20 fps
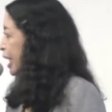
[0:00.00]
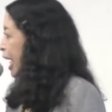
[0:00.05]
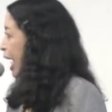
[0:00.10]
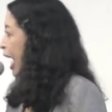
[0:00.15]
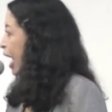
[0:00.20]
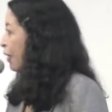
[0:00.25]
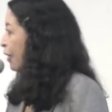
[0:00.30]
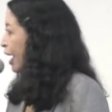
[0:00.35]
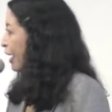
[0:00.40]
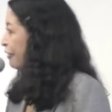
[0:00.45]

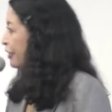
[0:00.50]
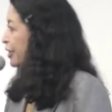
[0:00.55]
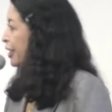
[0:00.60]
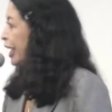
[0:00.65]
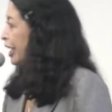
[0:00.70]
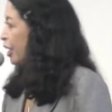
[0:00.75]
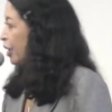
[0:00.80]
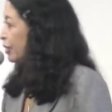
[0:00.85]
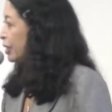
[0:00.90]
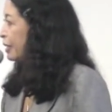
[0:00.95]
However,
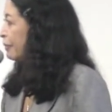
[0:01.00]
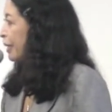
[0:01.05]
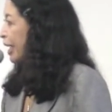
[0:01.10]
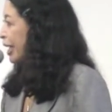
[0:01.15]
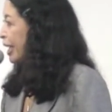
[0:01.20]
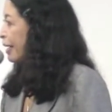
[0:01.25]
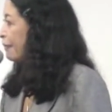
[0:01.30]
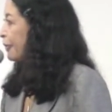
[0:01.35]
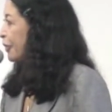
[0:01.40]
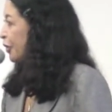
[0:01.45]
they only
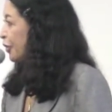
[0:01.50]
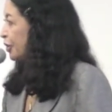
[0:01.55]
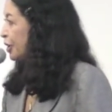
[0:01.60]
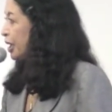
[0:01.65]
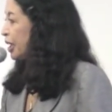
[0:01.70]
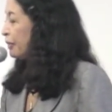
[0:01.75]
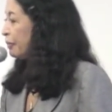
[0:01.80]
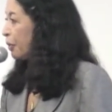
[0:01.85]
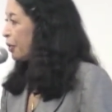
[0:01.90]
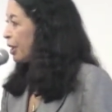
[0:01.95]
make up
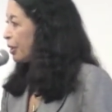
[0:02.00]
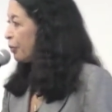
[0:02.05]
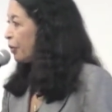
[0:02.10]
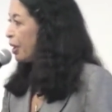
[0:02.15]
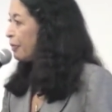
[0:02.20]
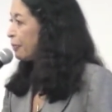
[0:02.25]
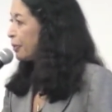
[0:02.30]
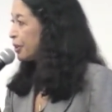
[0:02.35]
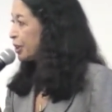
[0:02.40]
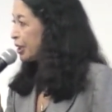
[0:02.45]

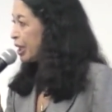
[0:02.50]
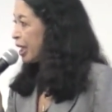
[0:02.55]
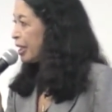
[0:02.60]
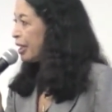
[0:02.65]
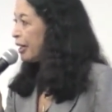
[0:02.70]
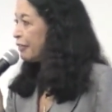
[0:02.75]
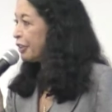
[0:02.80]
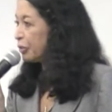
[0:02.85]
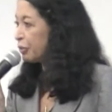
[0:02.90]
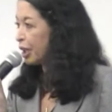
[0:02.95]

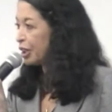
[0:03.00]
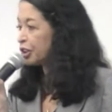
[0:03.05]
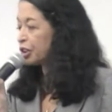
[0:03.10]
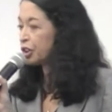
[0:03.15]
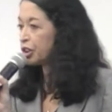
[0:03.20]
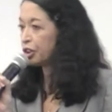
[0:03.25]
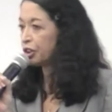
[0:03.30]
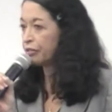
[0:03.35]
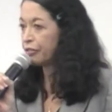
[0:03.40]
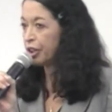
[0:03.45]
13.1% of the
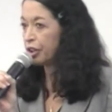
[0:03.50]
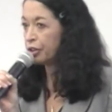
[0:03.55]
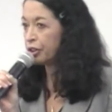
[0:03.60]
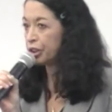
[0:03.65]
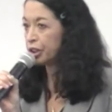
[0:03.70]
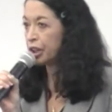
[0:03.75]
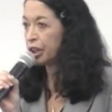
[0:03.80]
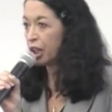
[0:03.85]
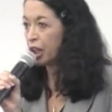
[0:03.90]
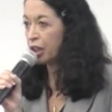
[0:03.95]
registered
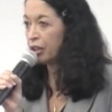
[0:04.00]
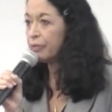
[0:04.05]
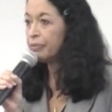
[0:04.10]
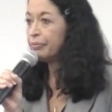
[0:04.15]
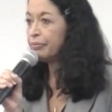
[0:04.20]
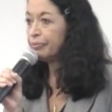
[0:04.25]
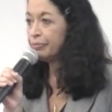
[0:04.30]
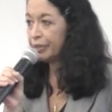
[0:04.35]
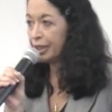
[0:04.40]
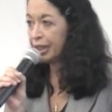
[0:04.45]
voters in our
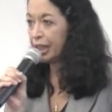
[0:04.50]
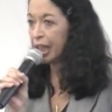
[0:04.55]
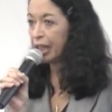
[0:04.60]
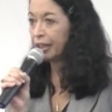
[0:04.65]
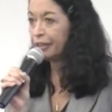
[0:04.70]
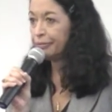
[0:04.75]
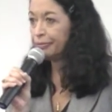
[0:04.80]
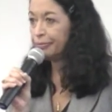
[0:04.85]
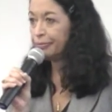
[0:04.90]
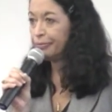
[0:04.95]

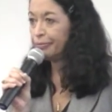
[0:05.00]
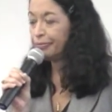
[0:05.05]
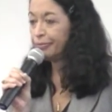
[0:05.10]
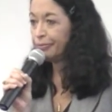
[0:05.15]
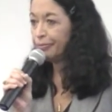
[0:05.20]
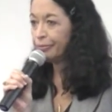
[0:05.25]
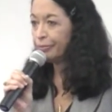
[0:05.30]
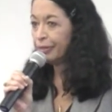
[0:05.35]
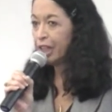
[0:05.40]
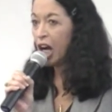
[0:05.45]
state.
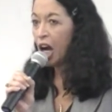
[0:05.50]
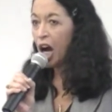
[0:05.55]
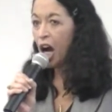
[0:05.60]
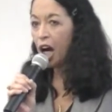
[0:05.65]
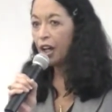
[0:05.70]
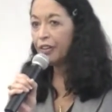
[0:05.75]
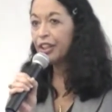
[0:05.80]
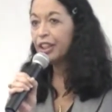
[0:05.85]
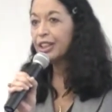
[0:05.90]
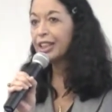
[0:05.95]

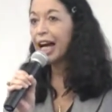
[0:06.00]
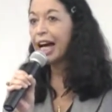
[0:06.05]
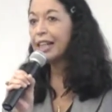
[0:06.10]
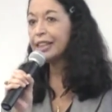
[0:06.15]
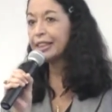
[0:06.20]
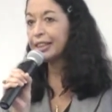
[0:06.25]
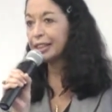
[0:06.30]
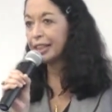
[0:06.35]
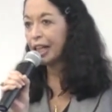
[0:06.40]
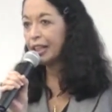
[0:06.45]
On the
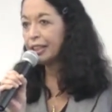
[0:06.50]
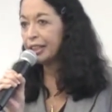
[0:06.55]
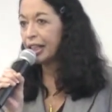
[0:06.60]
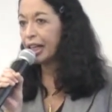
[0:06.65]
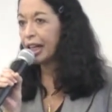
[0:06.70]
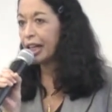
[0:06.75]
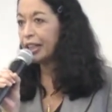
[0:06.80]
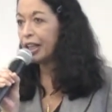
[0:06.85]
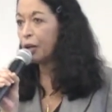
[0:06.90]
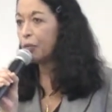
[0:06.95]
last
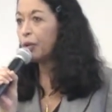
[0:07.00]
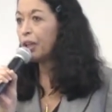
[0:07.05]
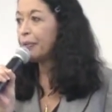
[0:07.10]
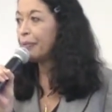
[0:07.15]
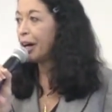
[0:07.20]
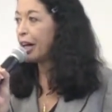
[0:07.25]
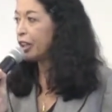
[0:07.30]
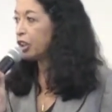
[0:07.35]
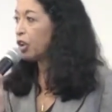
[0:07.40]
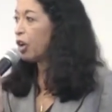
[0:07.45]
Sunday that we
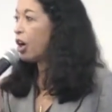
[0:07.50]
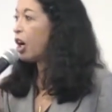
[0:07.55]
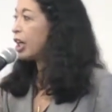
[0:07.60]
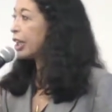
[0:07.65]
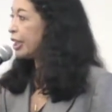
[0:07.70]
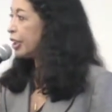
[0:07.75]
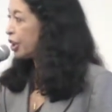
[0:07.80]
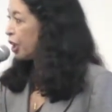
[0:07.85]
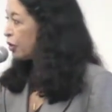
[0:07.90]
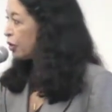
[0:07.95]
by law
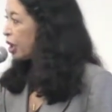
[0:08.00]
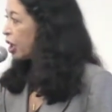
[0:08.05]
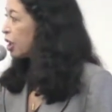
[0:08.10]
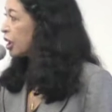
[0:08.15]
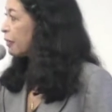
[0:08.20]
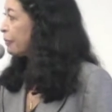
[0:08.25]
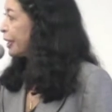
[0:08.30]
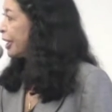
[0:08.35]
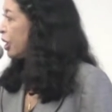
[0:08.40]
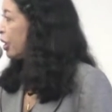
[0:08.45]
can no longer be